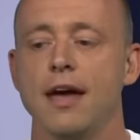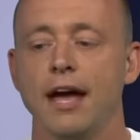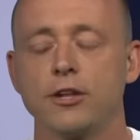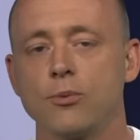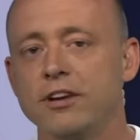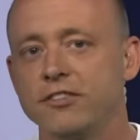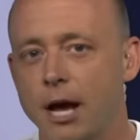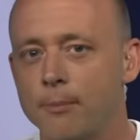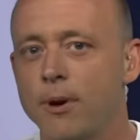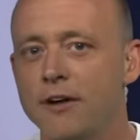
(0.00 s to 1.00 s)
And the reason
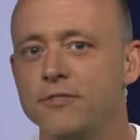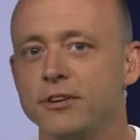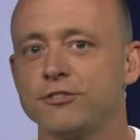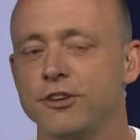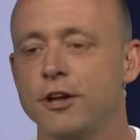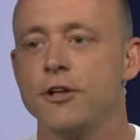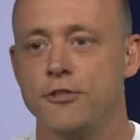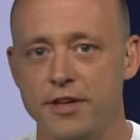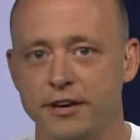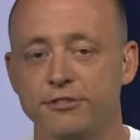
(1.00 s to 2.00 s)
I preface
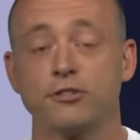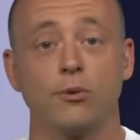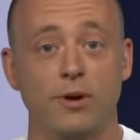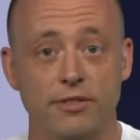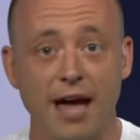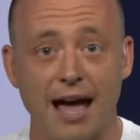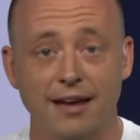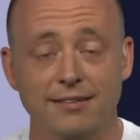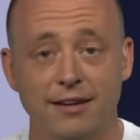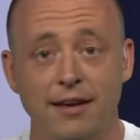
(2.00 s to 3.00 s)
this with
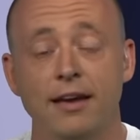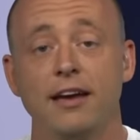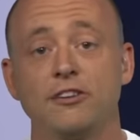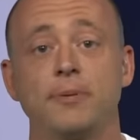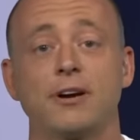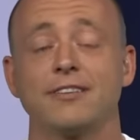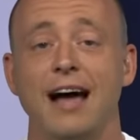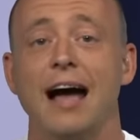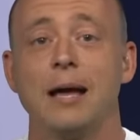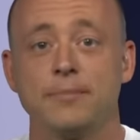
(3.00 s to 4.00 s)
that is because
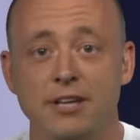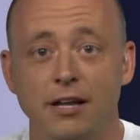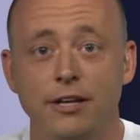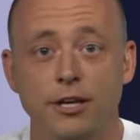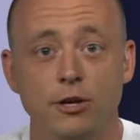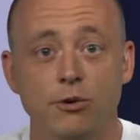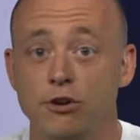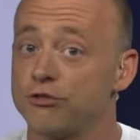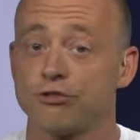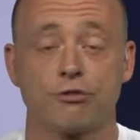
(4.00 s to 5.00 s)
I am telling you
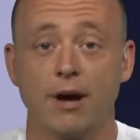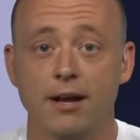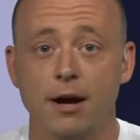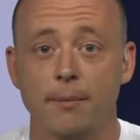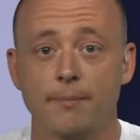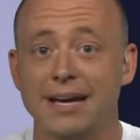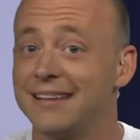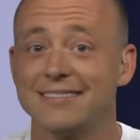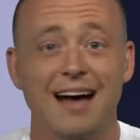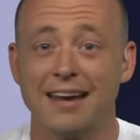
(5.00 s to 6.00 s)
straight up,
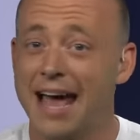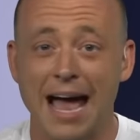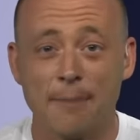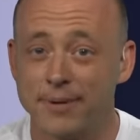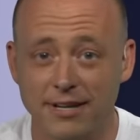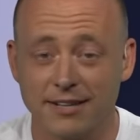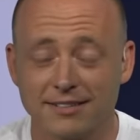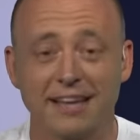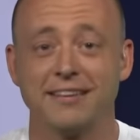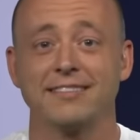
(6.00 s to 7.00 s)
it's not happening.
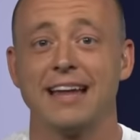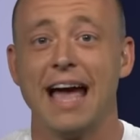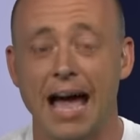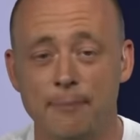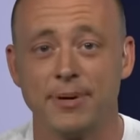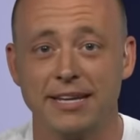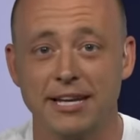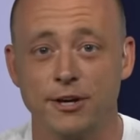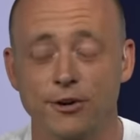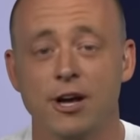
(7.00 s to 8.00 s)
That doesn't happen
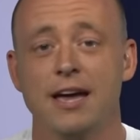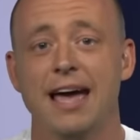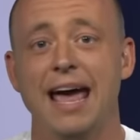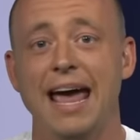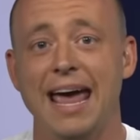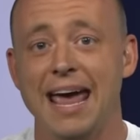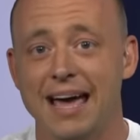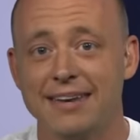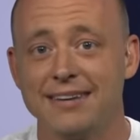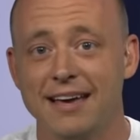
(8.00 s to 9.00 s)
here.
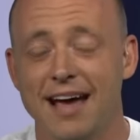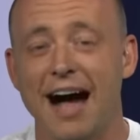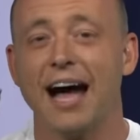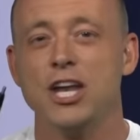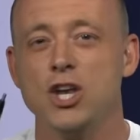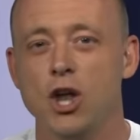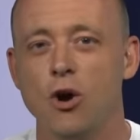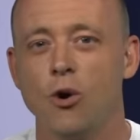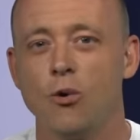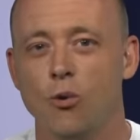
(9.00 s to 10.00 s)
And I
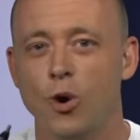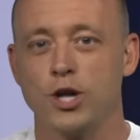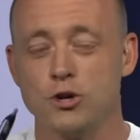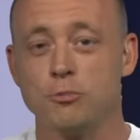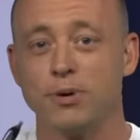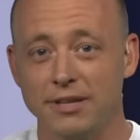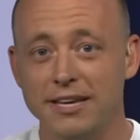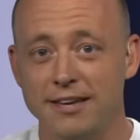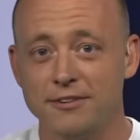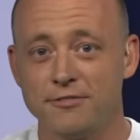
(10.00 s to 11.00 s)
know what you
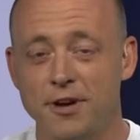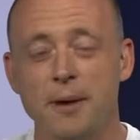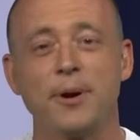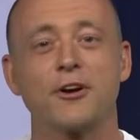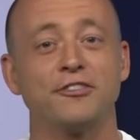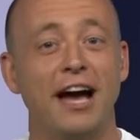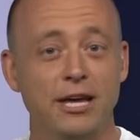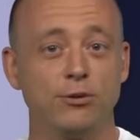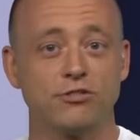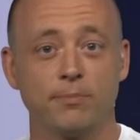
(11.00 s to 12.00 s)
believe because I
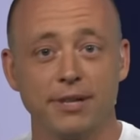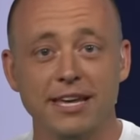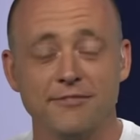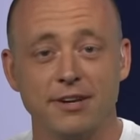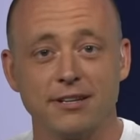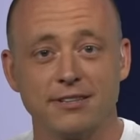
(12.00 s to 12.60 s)
used to believe it.